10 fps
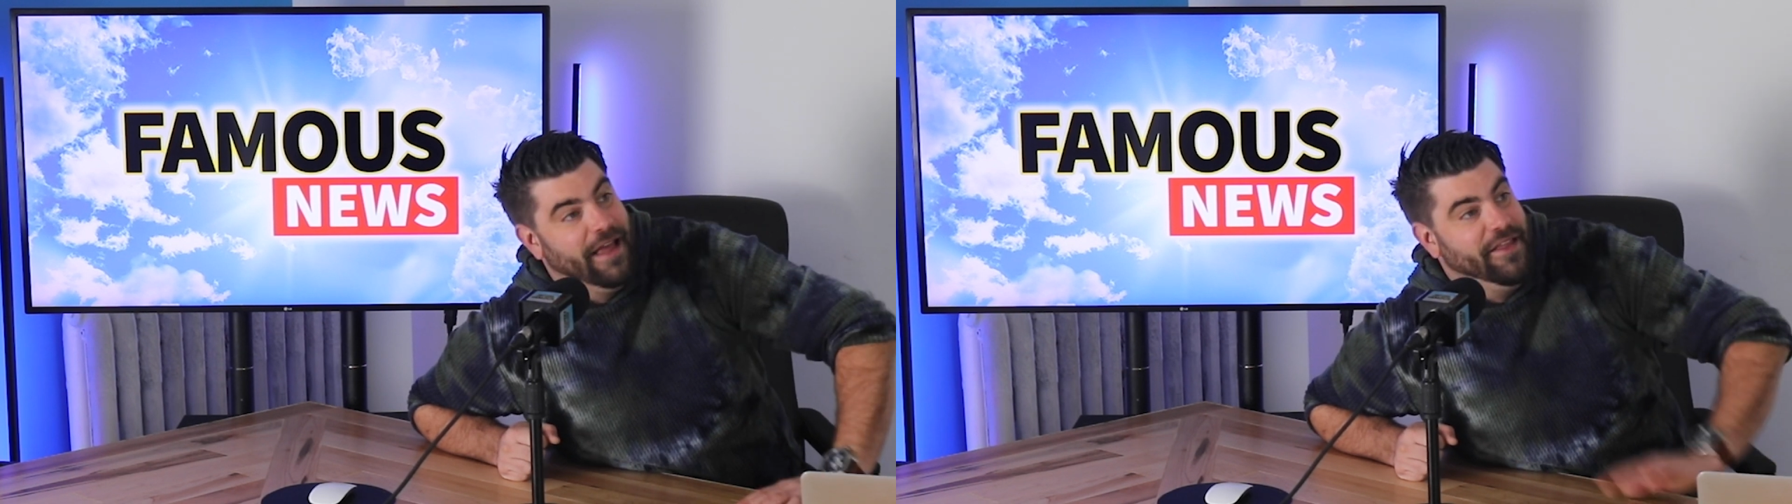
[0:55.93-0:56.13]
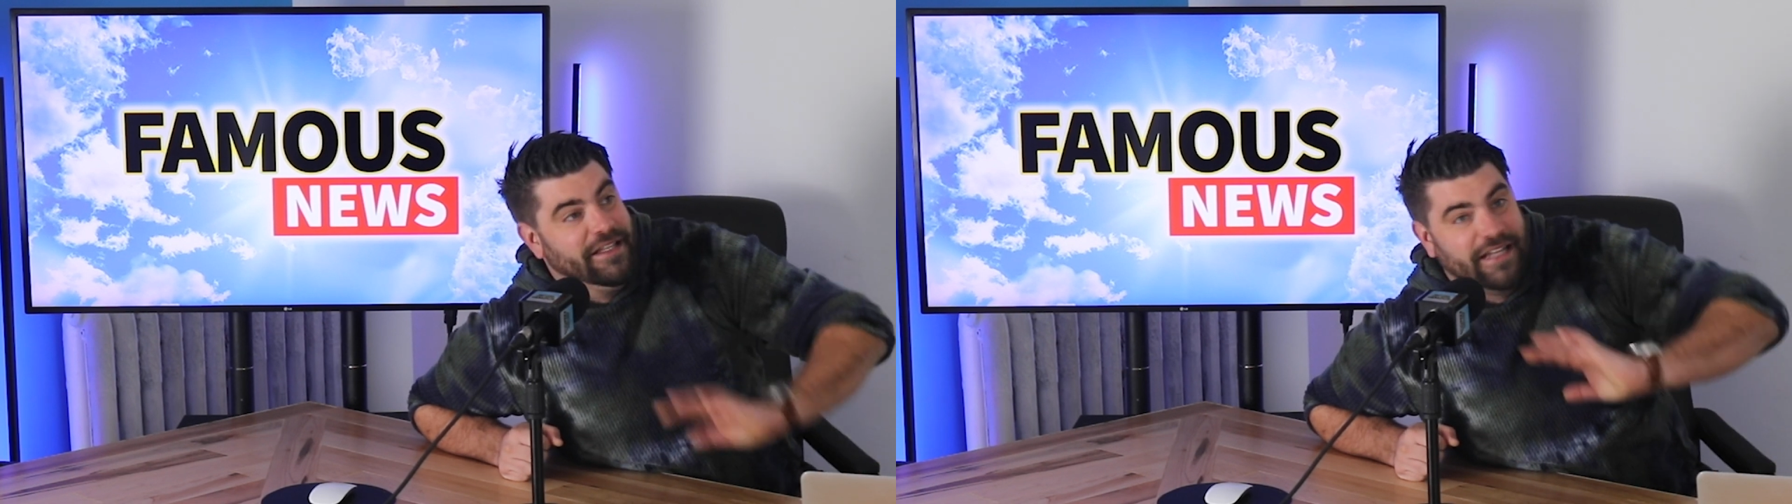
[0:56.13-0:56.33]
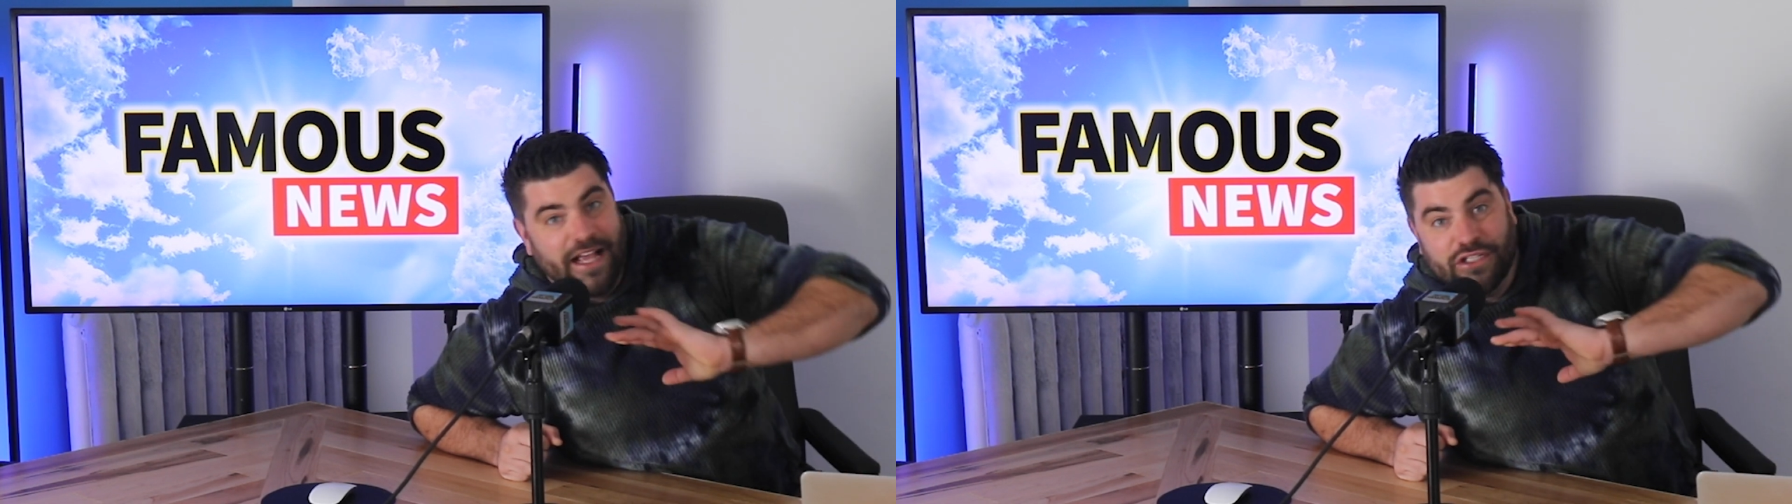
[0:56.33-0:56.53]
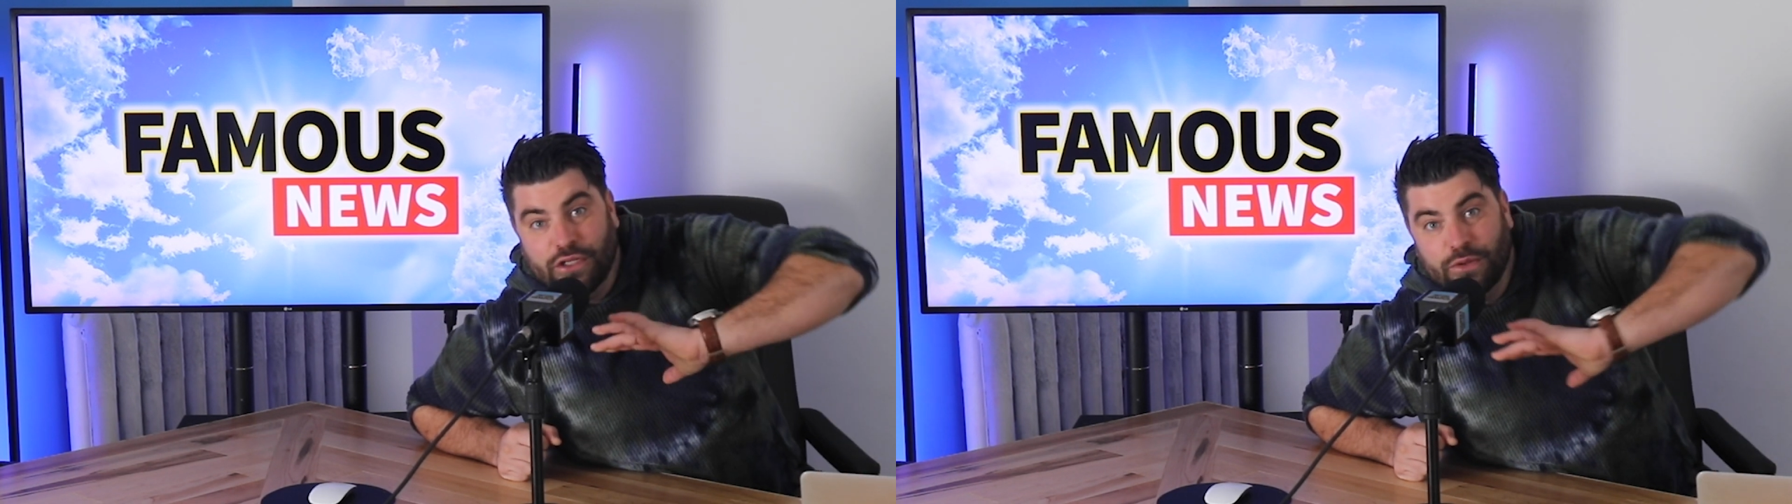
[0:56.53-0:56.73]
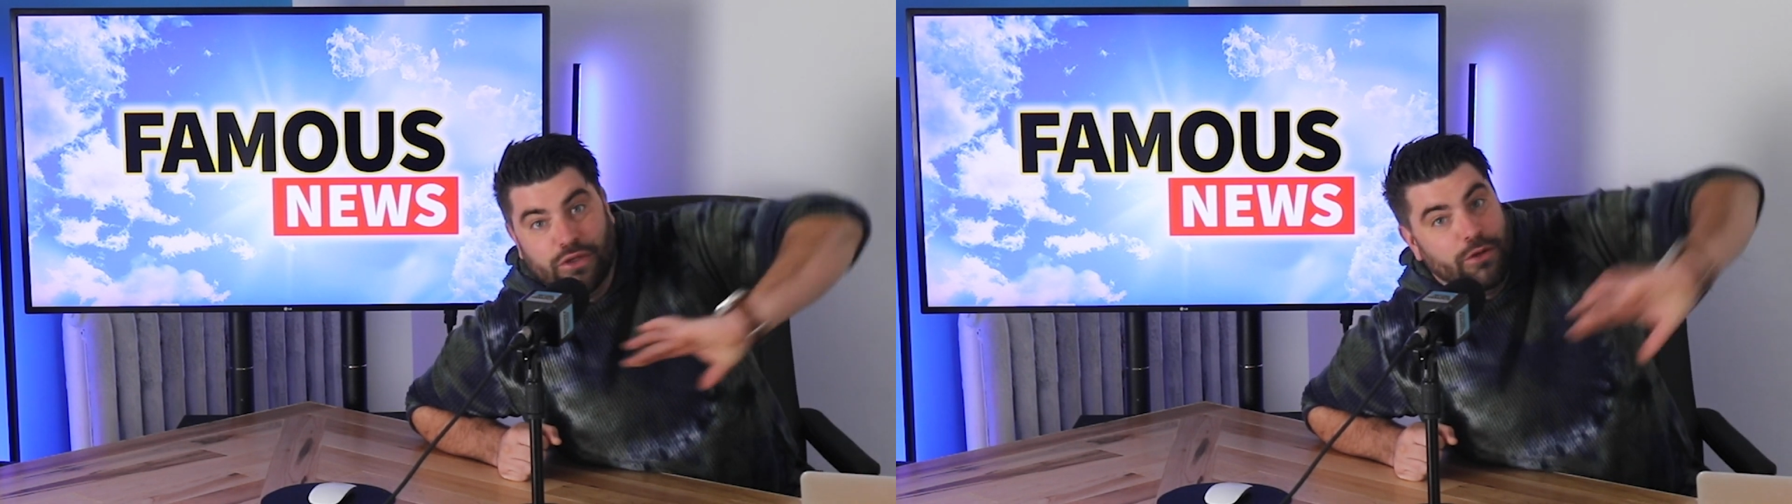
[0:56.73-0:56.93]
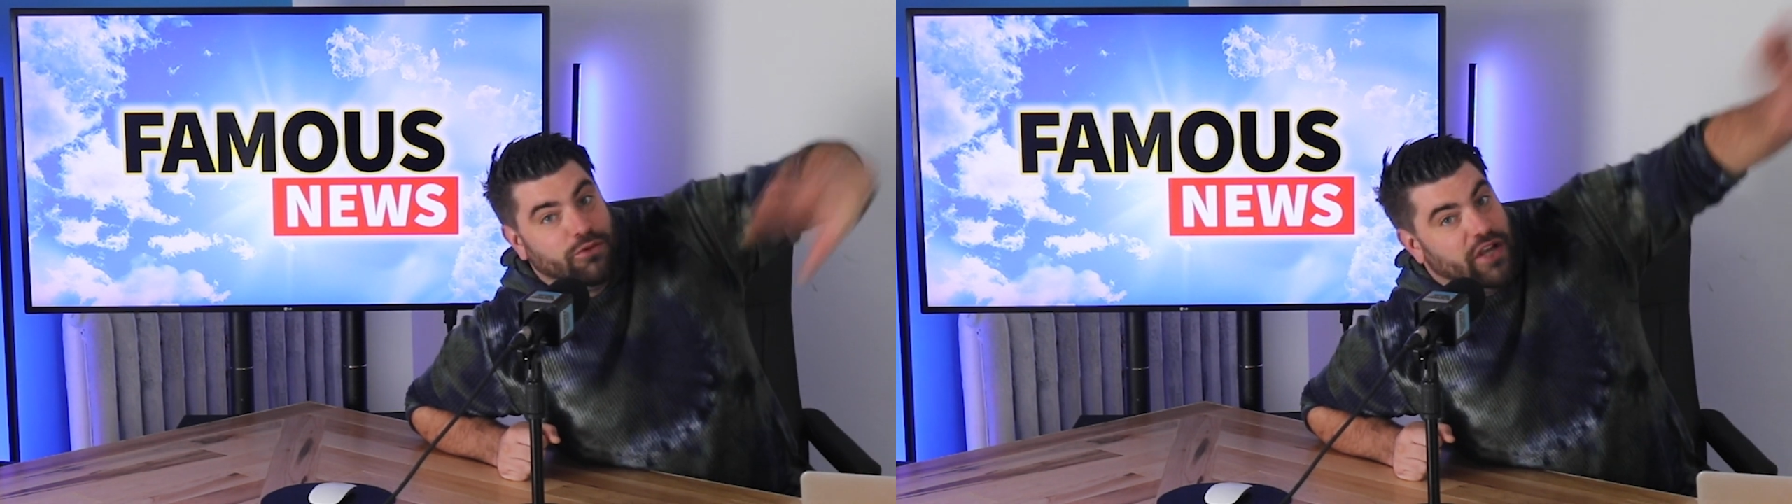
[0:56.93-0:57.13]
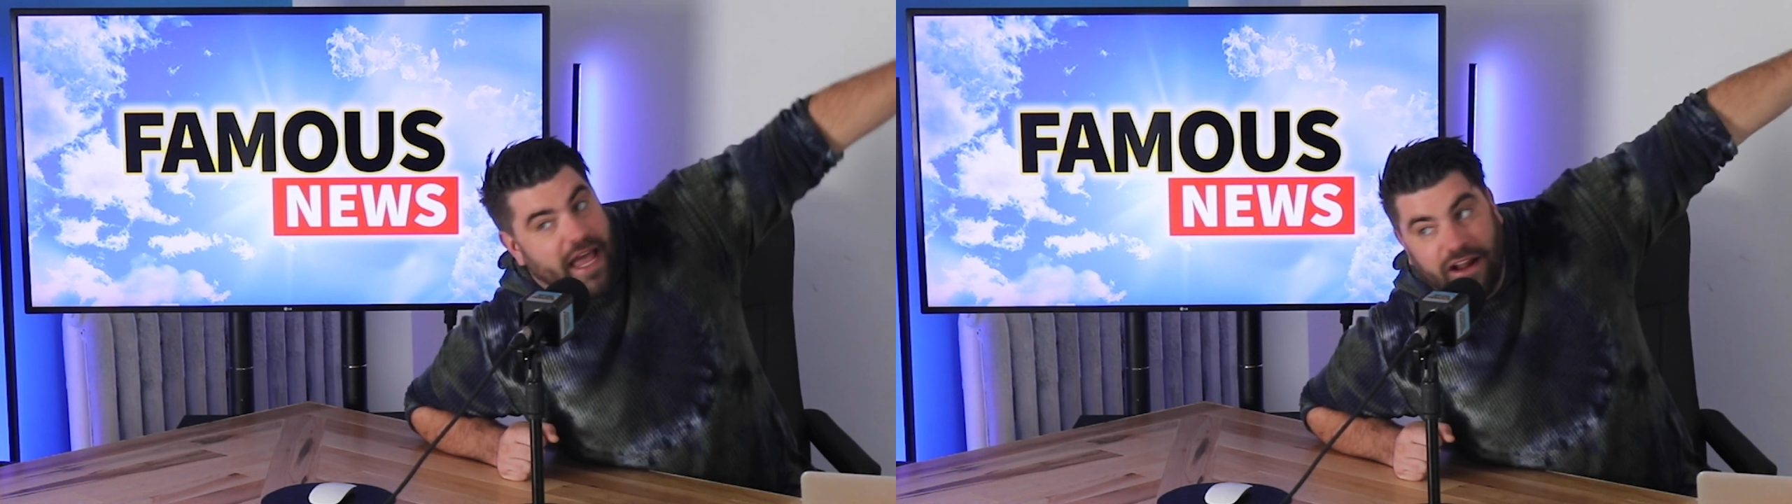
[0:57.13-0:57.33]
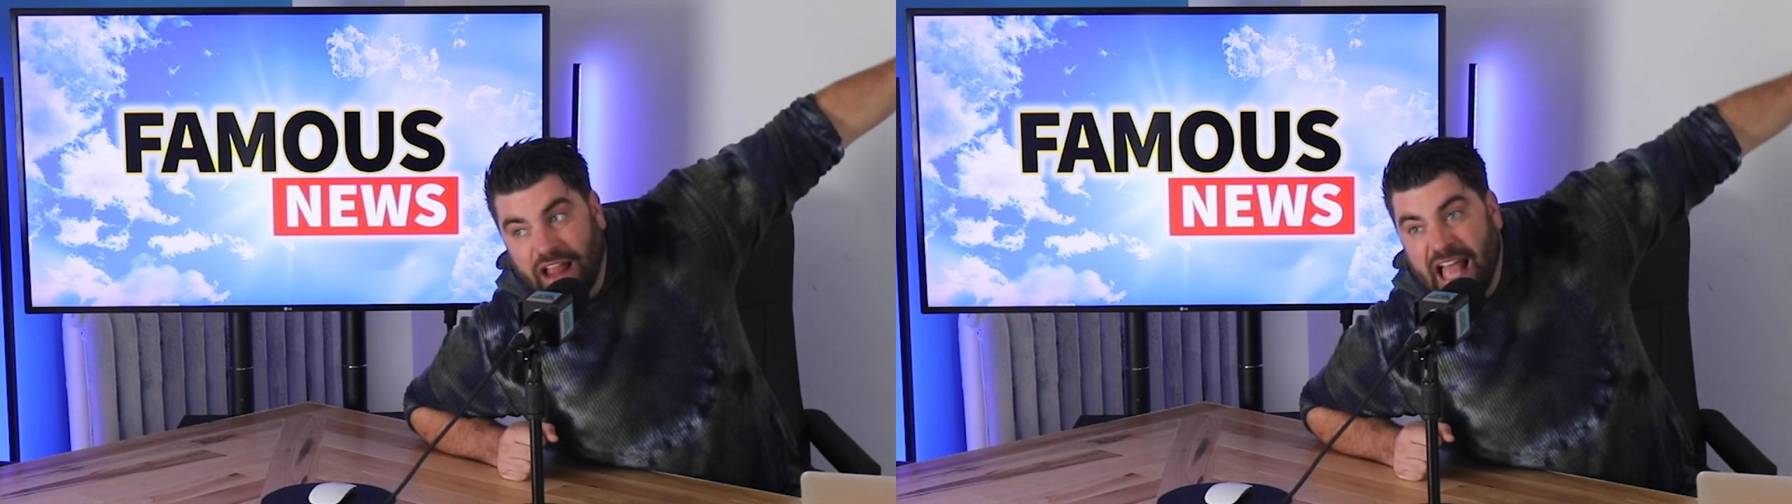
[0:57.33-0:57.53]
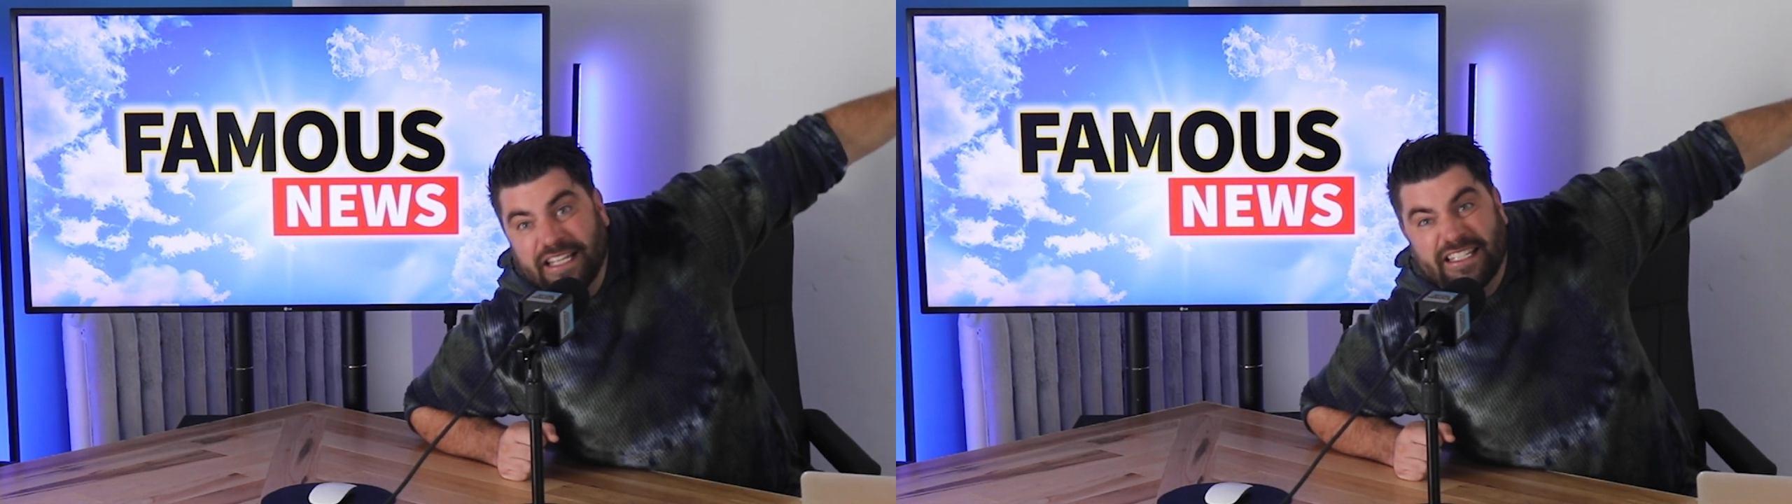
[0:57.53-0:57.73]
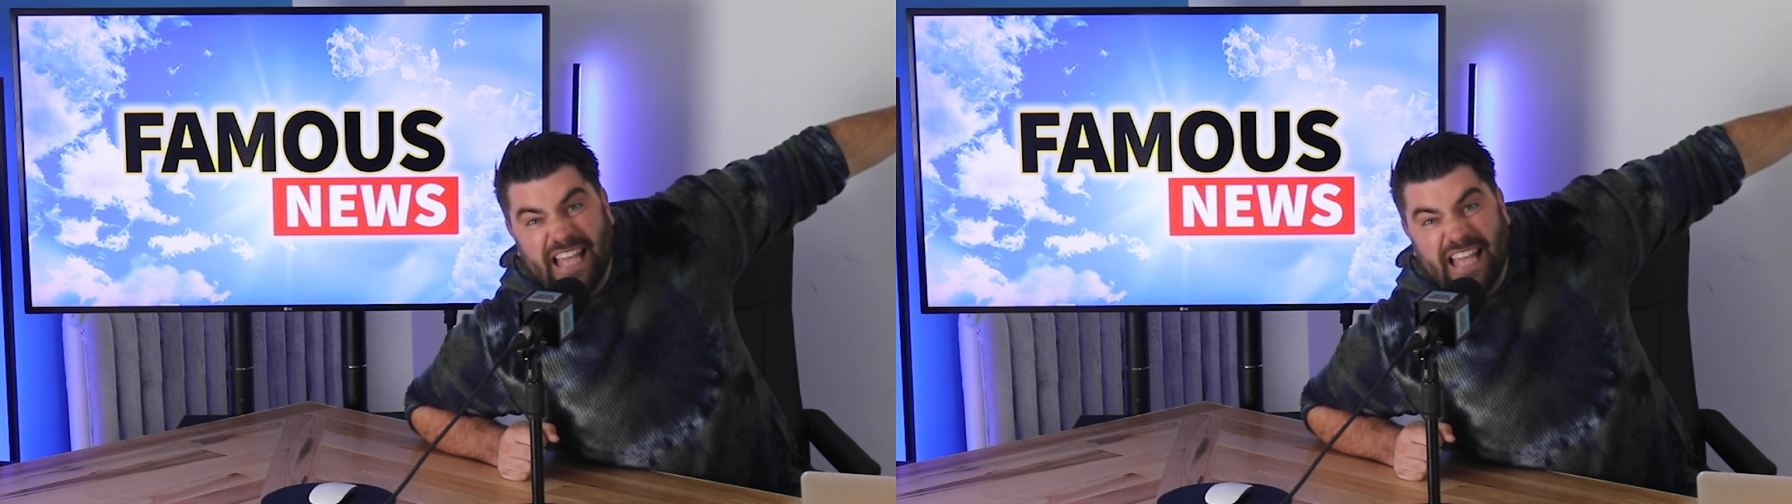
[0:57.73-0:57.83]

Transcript: and this guy's YouTube channel has